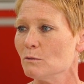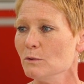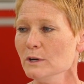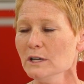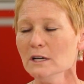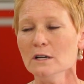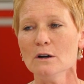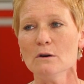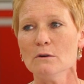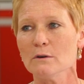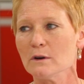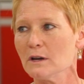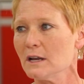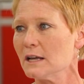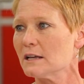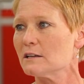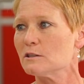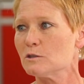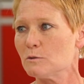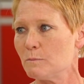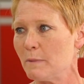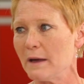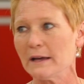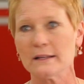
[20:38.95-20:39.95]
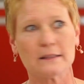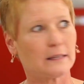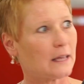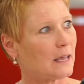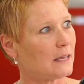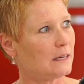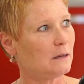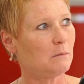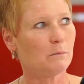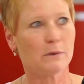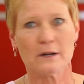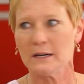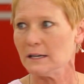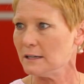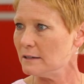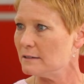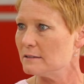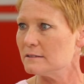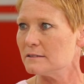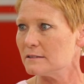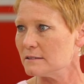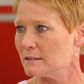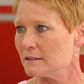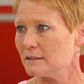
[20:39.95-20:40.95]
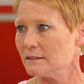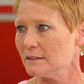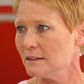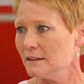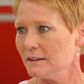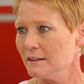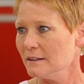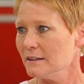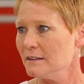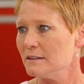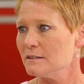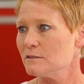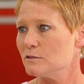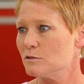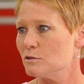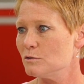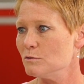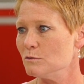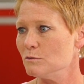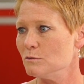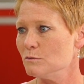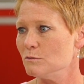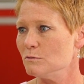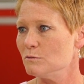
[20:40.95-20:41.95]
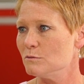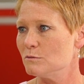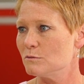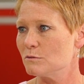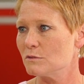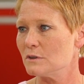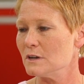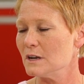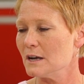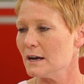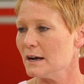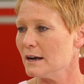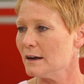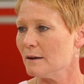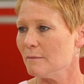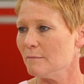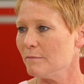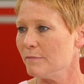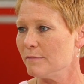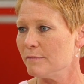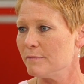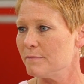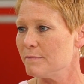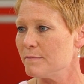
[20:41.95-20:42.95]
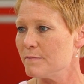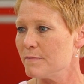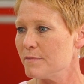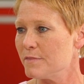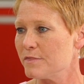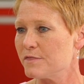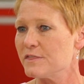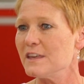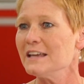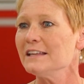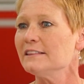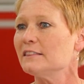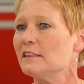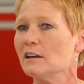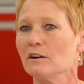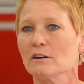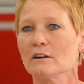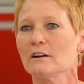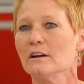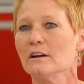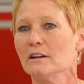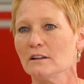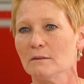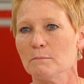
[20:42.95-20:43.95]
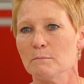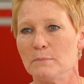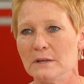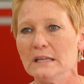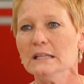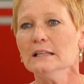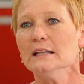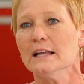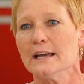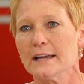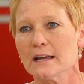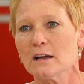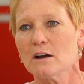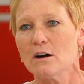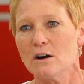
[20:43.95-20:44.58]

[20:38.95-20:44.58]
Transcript: We don't expect anybody to, to um, think they're going to be like